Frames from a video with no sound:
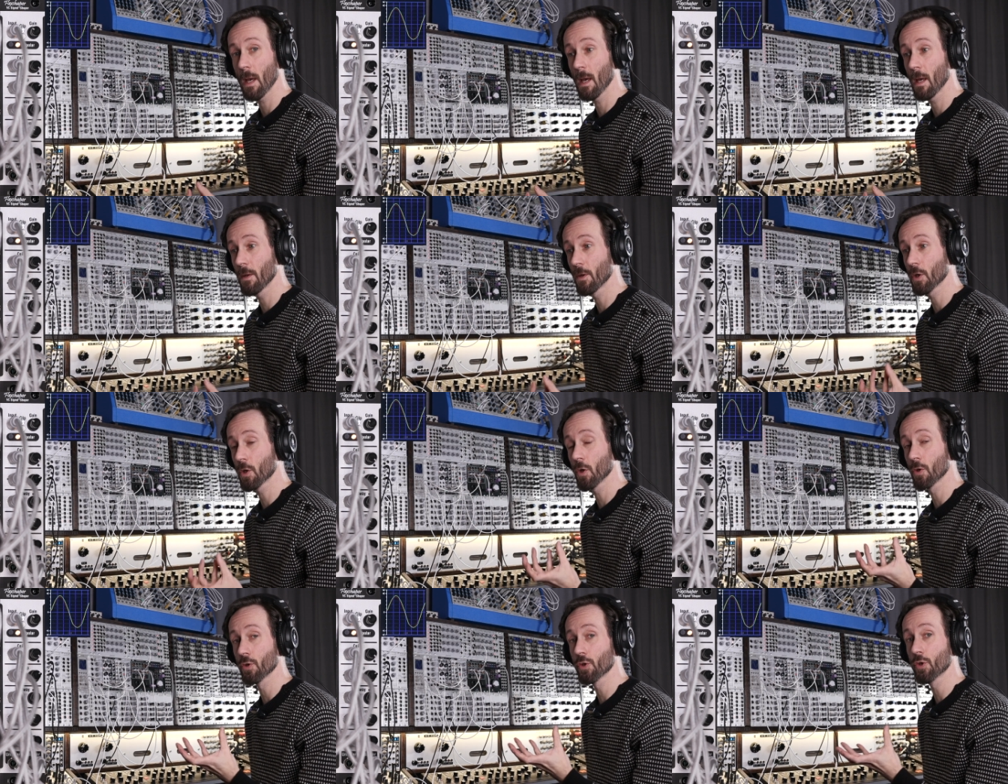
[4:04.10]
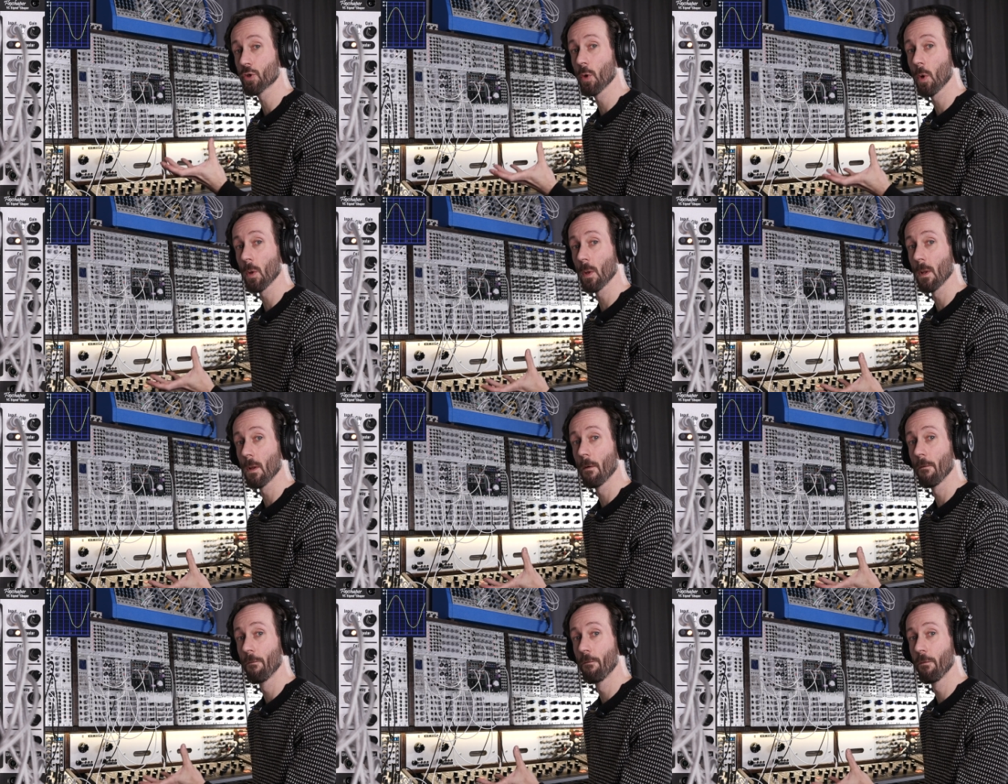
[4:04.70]
and the
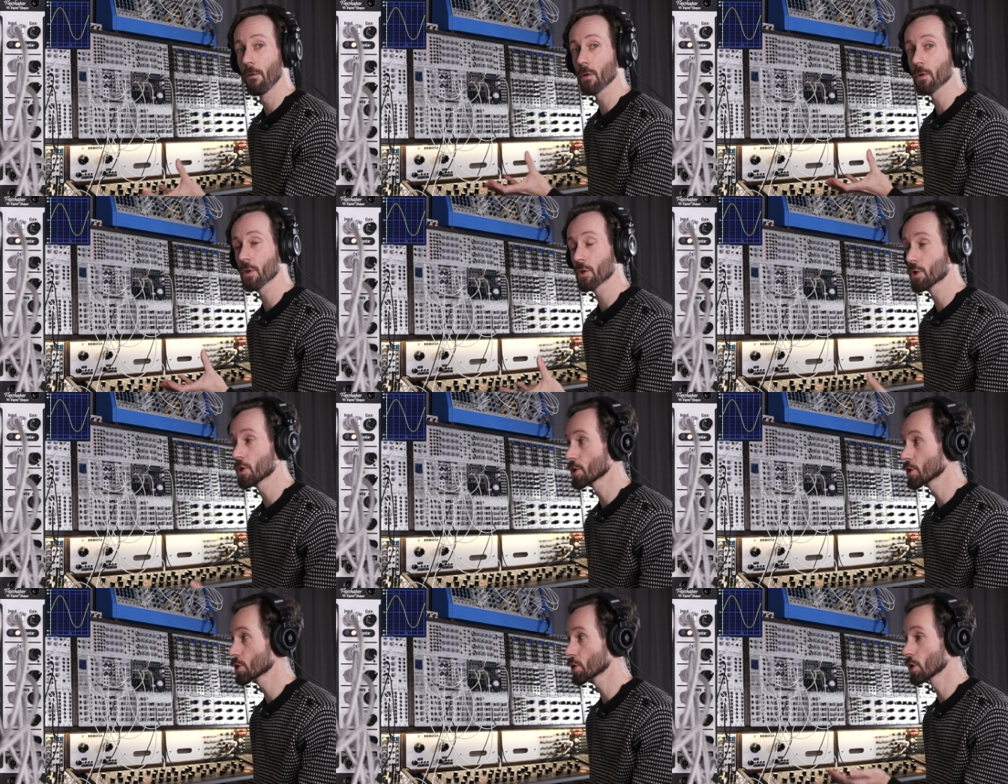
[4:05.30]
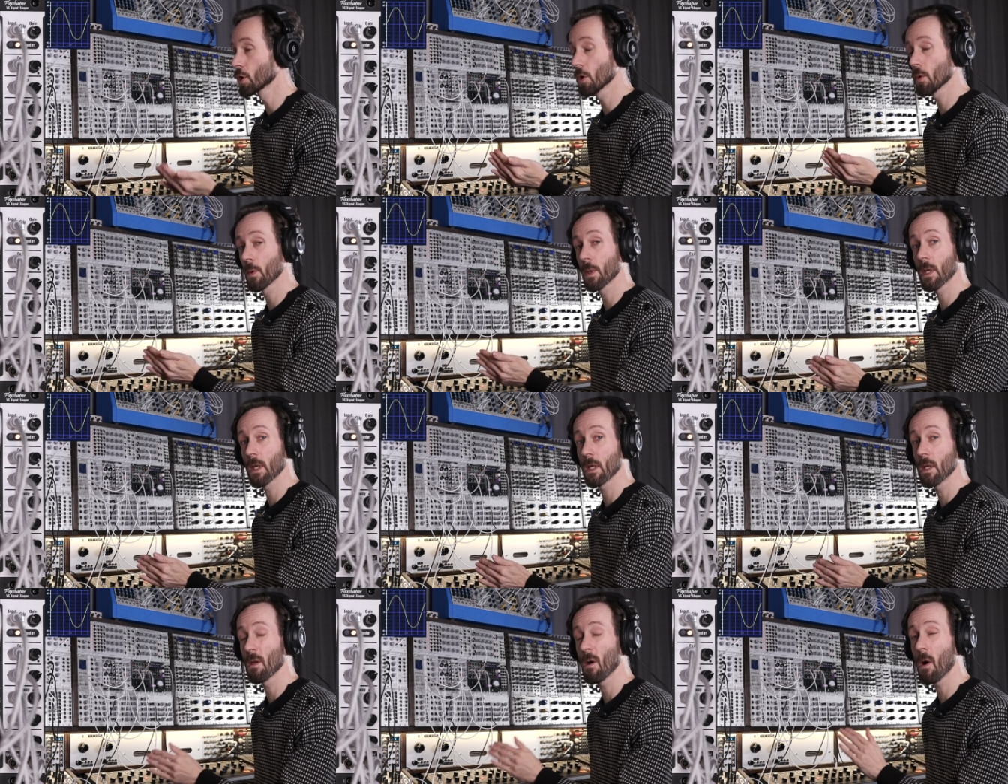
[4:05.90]
control voltages
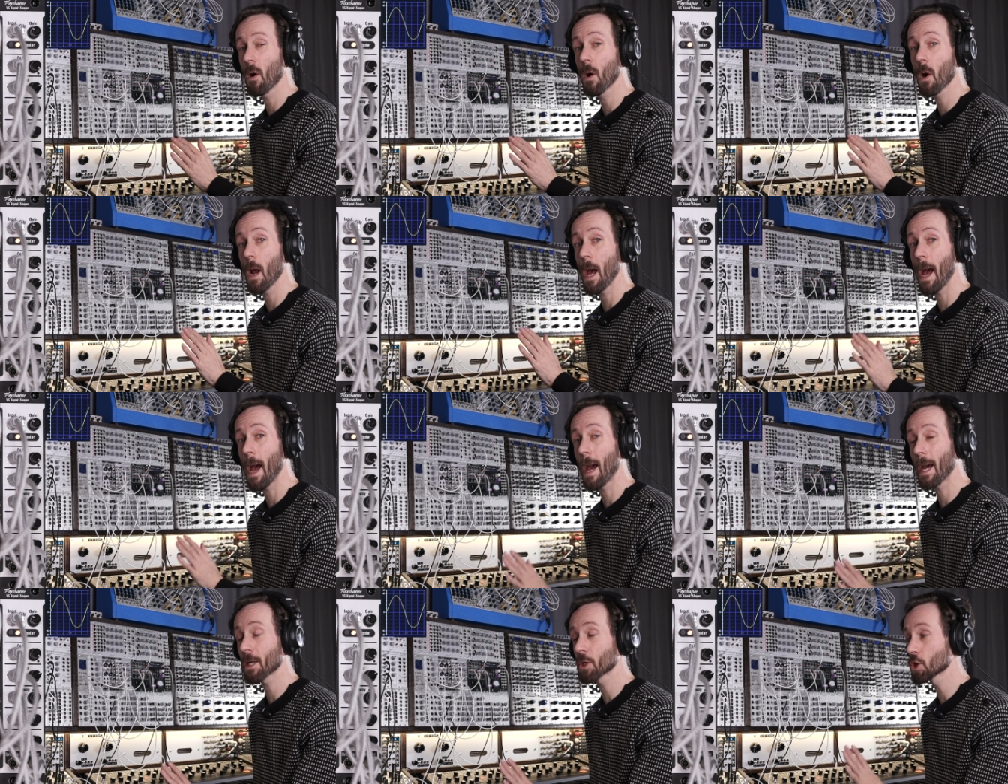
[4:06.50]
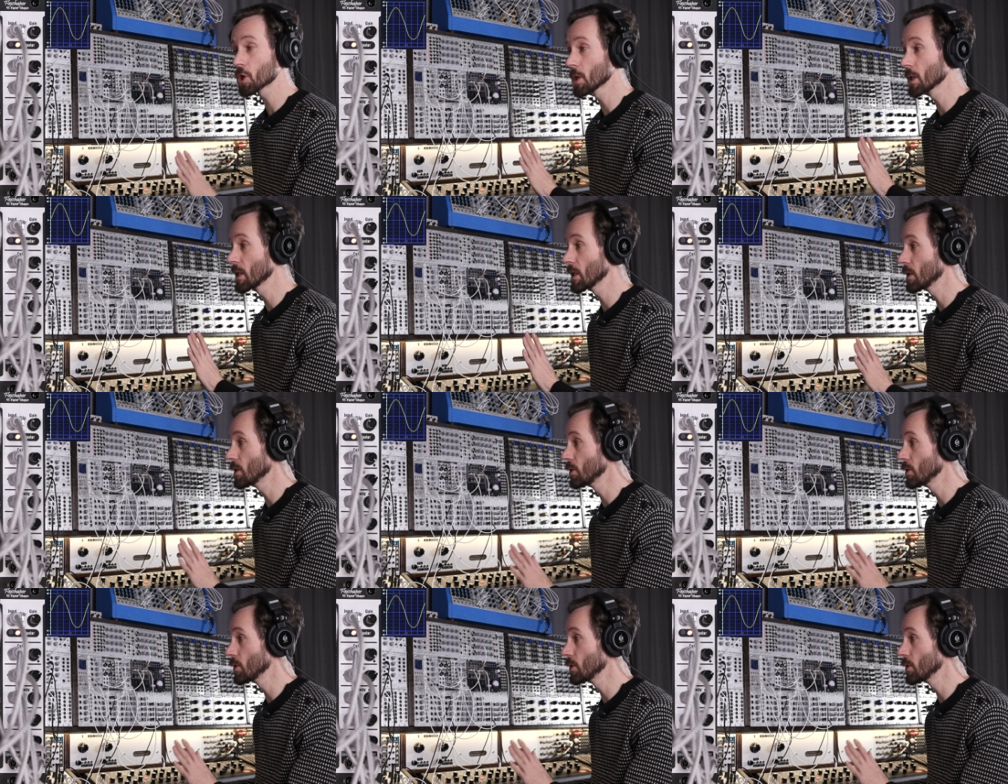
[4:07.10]
going in are actually